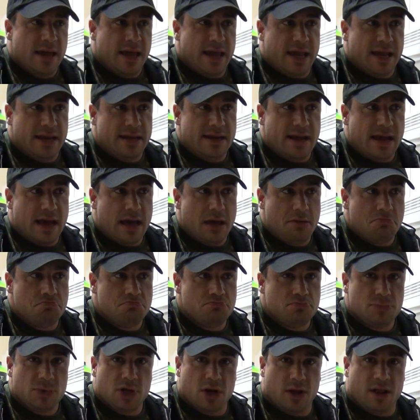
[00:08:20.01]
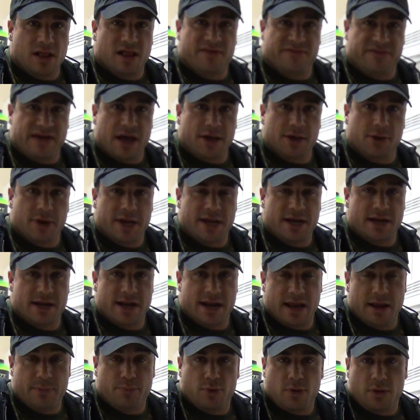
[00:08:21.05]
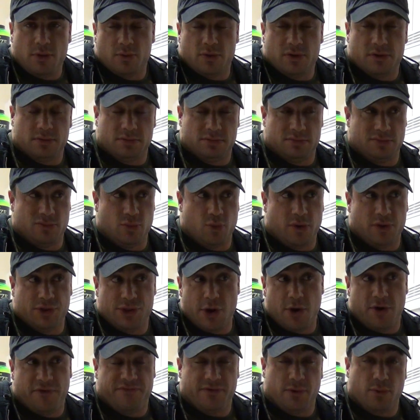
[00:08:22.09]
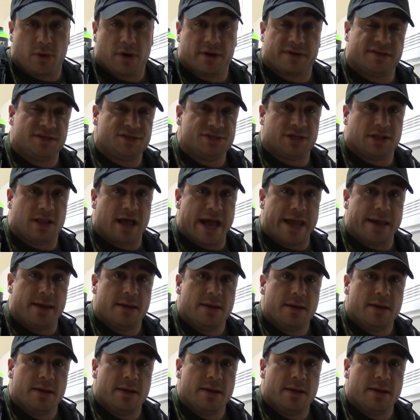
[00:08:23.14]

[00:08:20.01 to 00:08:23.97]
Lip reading: and I'll evaluate it in April, and we'll know if it worked in July.